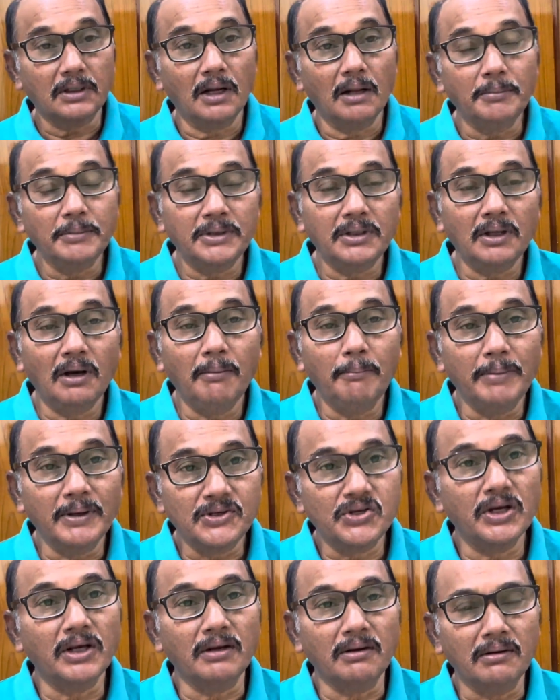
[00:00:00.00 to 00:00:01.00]
Amitabh
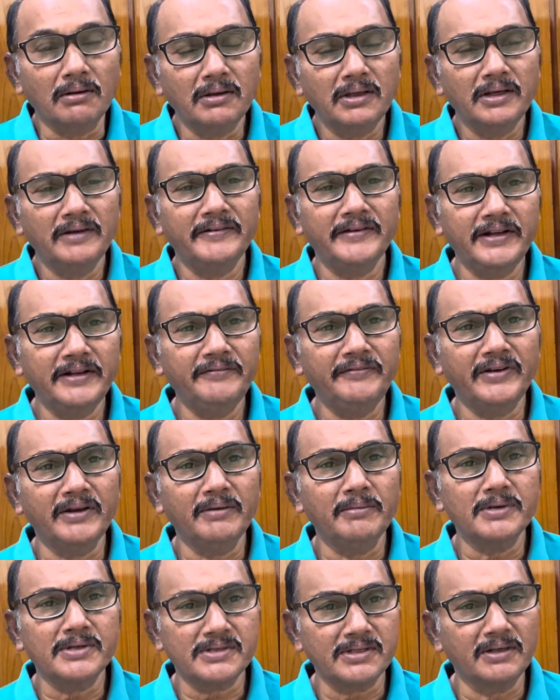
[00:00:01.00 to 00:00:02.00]
Bachchan, a very
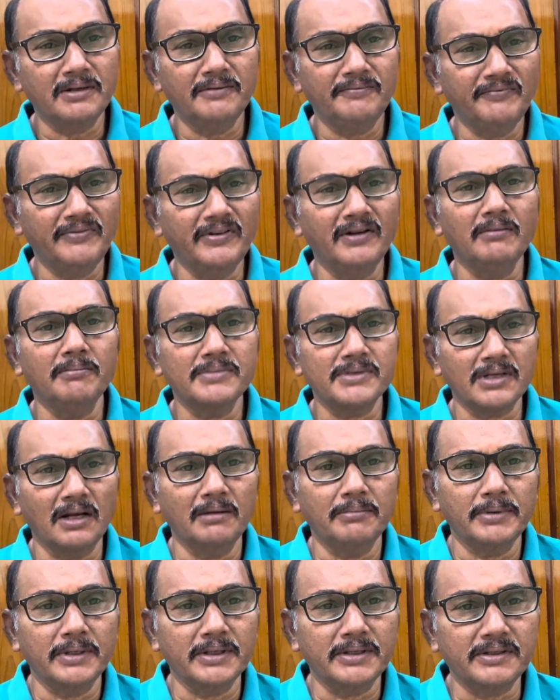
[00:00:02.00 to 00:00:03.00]
famous film
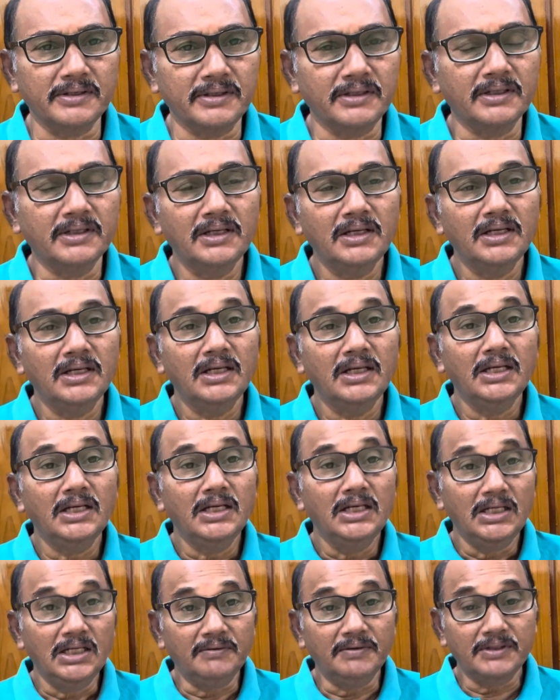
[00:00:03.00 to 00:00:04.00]
celebrity,
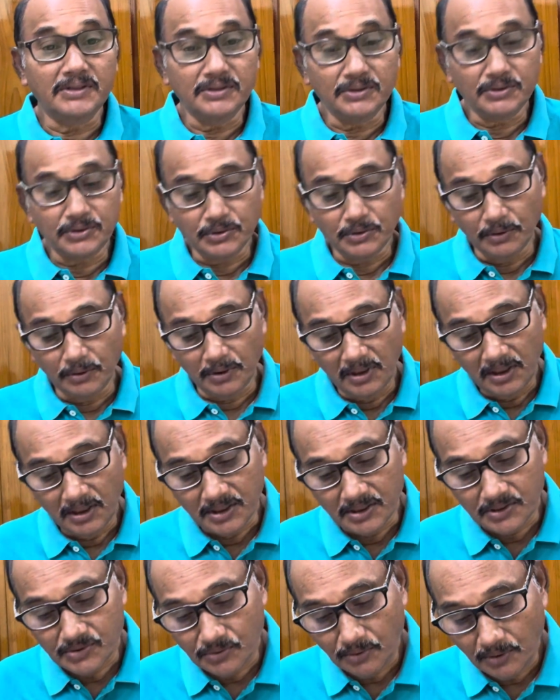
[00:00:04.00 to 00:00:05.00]
he was issued
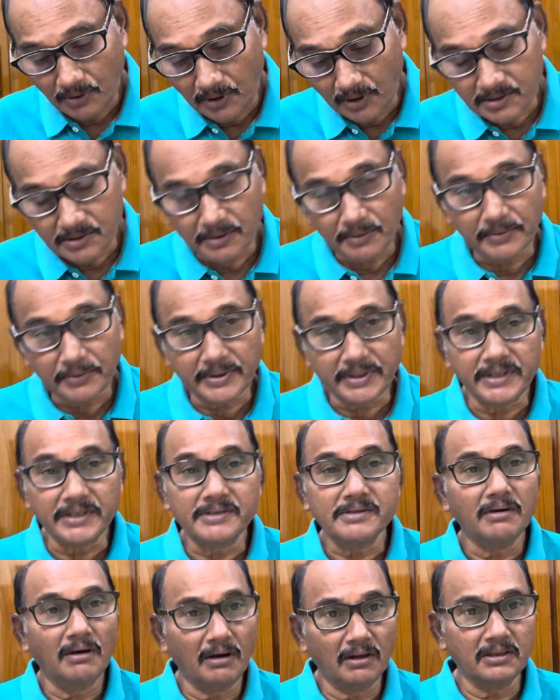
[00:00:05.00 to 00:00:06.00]
a so-called
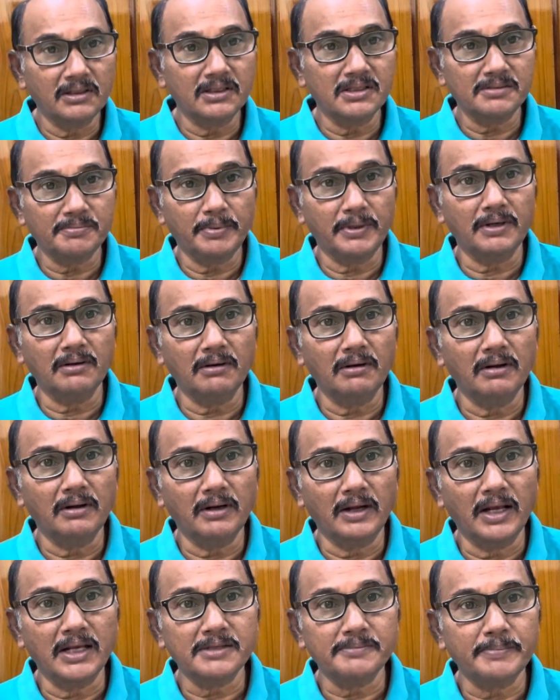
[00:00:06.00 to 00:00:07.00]
notice on this particular
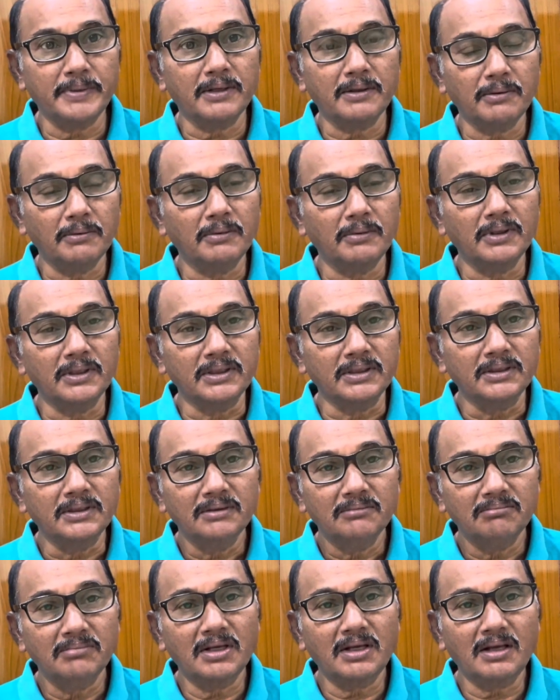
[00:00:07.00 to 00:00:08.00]
aspect only
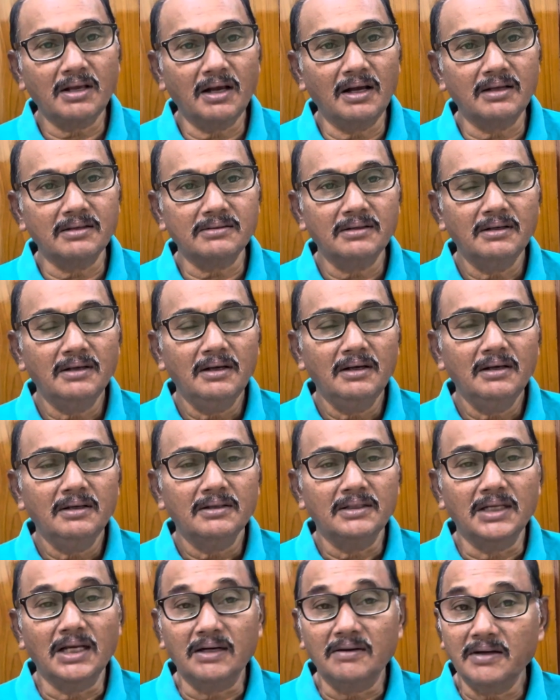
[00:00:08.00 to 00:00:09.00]
because
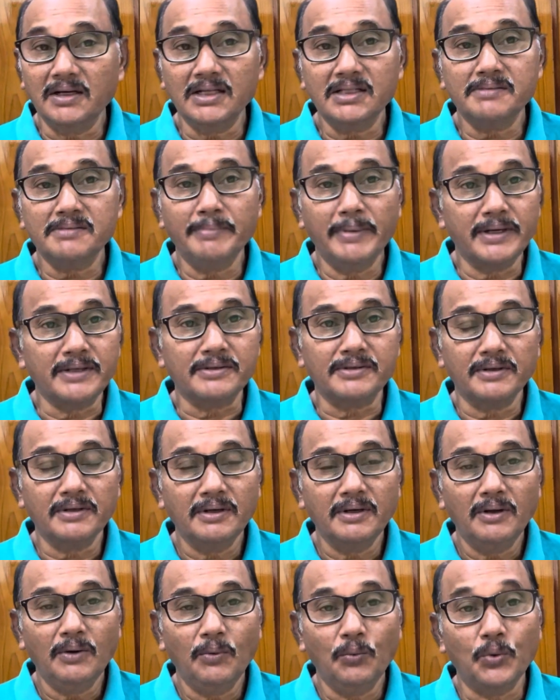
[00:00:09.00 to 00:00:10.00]
the advertisement
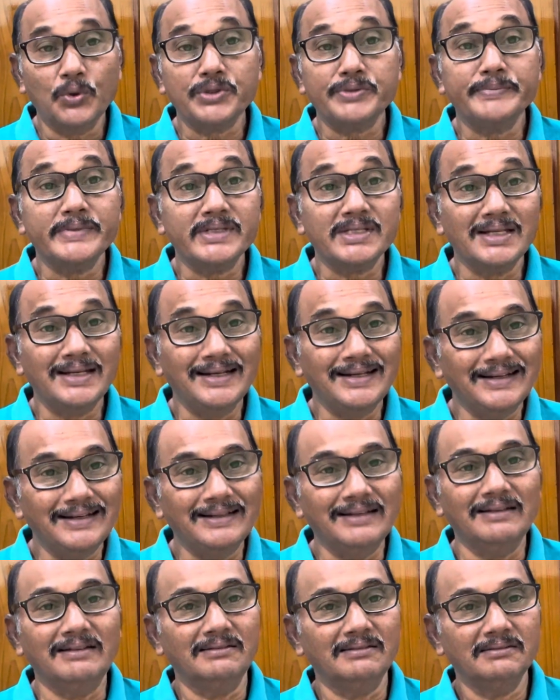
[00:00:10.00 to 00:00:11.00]
was
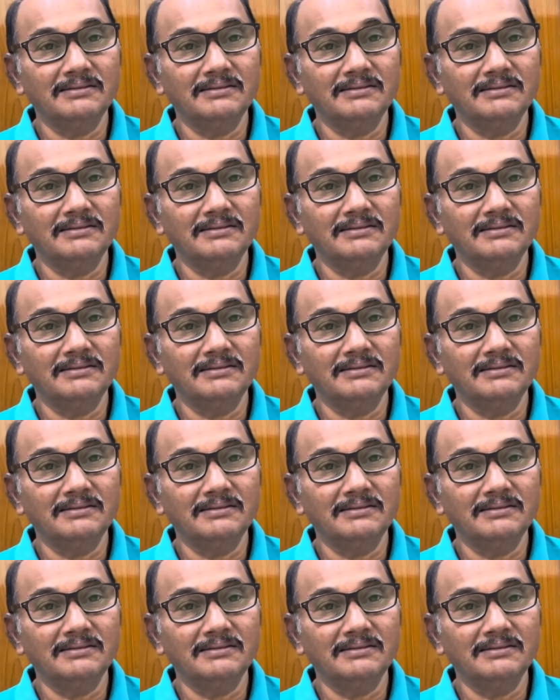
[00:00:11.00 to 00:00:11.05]
misleading.